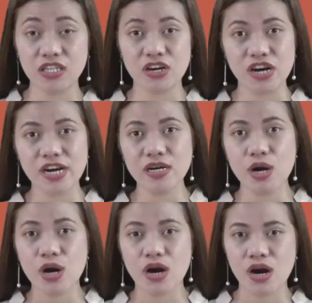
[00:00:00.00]
are
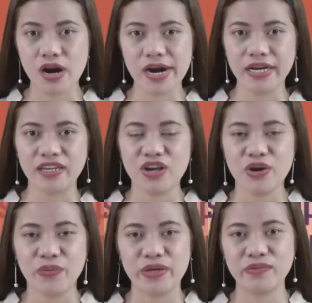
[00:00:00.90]
hard.
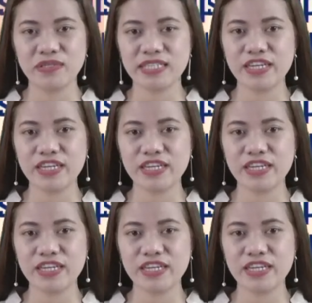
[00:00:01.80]
When we say